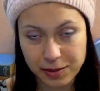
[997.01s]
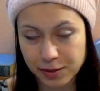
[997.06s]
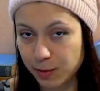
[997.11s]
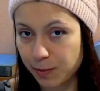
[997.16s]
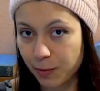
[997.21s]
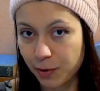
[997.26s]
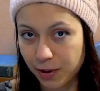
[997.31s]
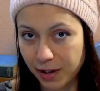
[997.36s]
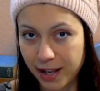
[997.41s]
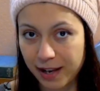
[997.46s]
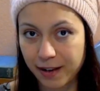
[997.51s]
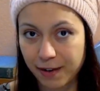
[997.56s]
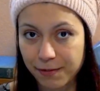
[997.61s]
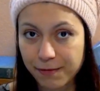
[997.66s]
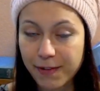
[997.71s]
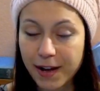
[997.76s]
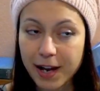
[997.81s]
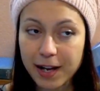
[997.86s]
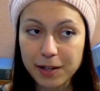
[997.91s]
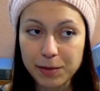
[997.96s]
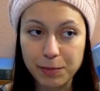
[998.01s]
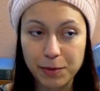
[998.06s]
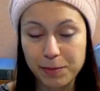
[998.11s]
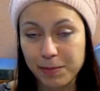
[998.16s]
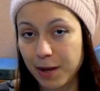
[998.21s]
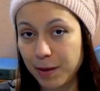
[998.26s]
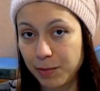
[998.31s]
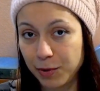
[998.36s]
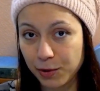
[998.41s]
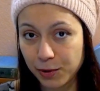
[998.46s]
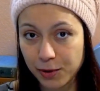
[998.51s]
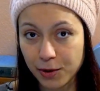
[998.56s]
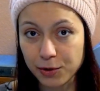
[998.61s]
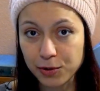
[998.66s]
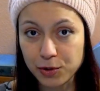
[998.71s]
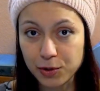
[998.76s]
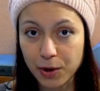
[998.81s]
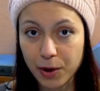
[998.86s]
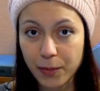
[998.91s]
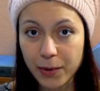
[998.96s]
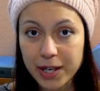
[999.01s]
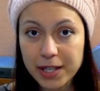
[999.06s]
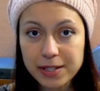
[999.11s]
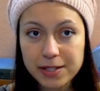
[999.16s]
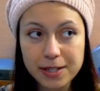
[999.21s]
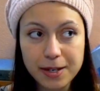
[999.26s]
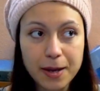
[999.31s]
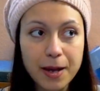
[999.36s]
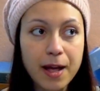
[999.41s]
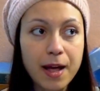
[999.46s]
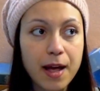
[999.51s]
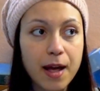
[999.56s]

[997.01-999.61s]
it's more like a fact, but maybe you don't know it.